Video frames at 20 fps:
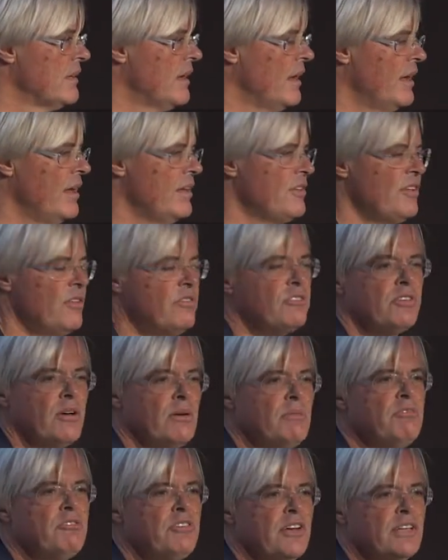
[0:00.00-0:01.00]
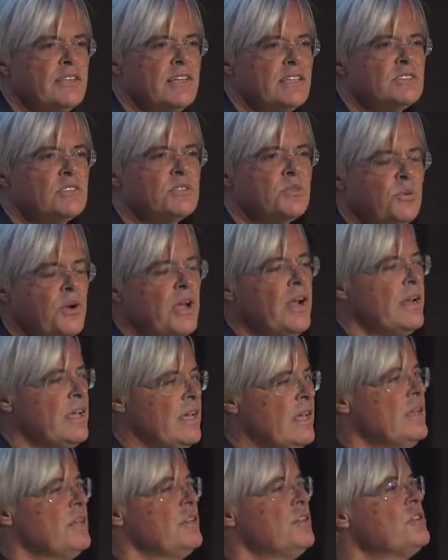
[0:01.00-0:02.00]
Is it something that
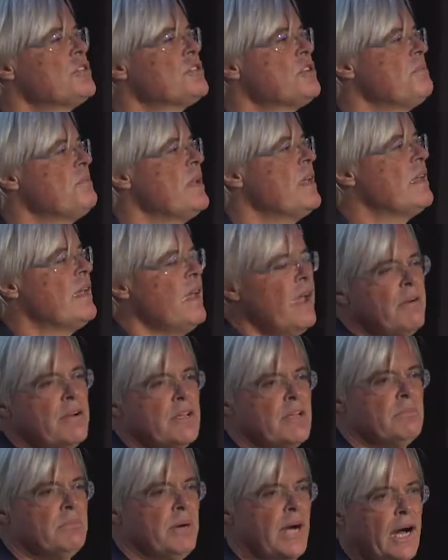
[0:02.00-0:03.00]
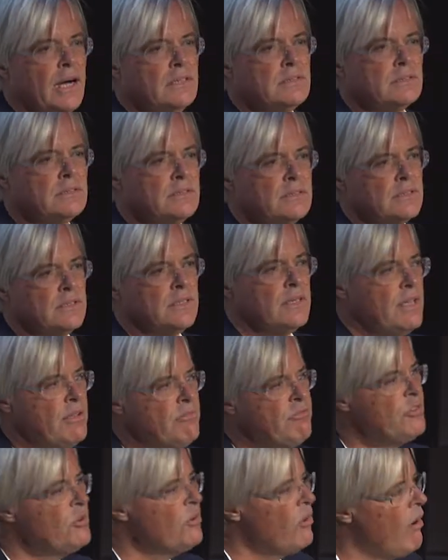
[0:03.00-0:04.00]
really you should be caring about
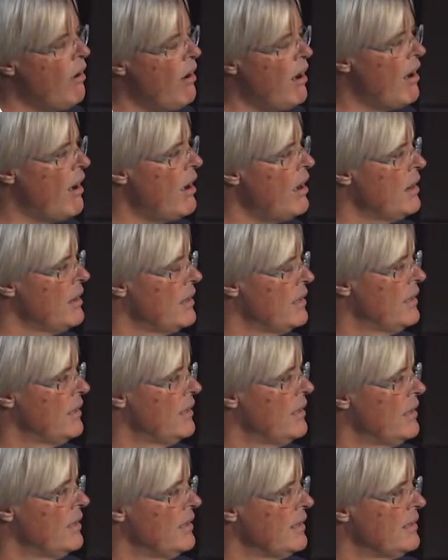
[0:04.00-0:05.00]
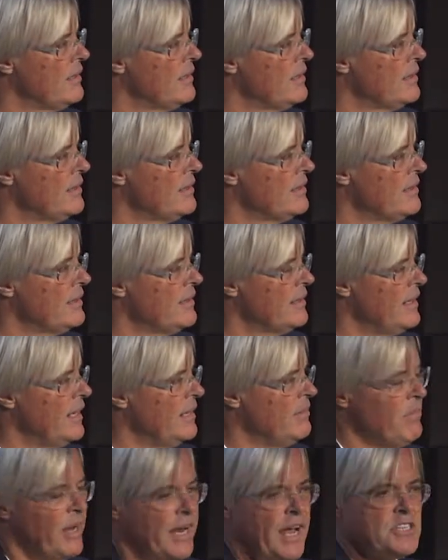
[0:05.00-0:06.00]
if you are
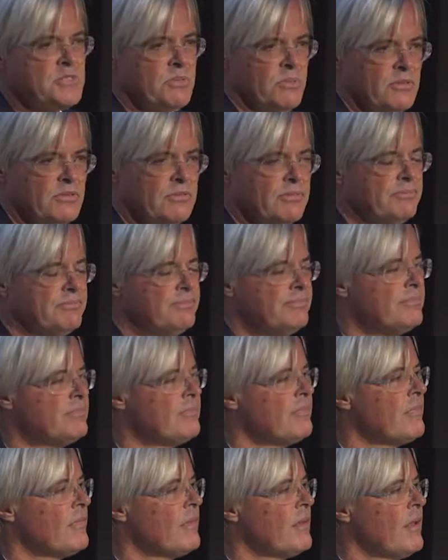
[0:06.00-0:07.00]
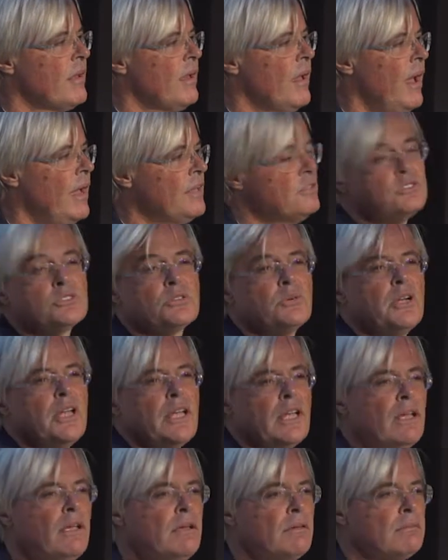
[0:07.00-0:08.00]
in management? And
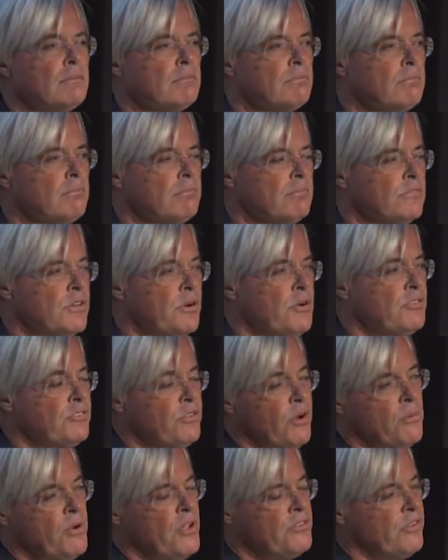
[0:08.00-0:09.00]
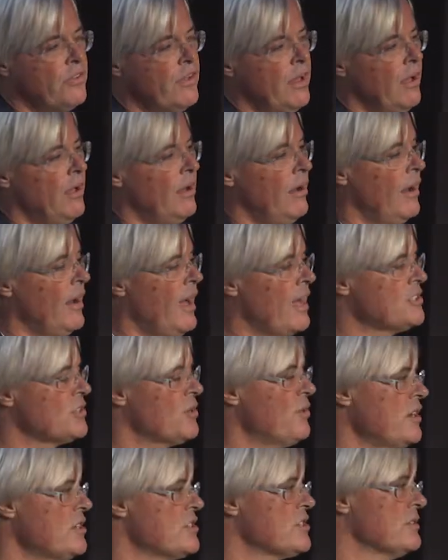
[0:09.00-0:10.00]
3, there is always a last
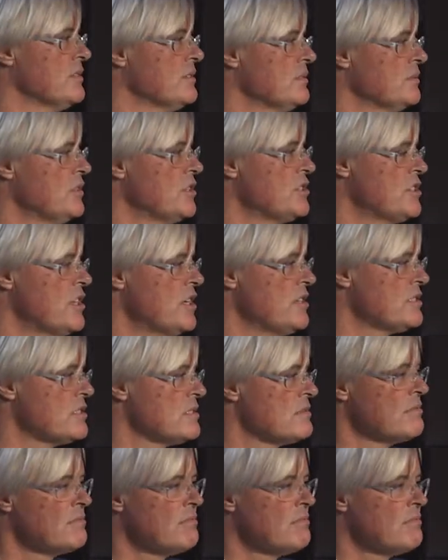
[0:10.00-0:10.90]
question, which is,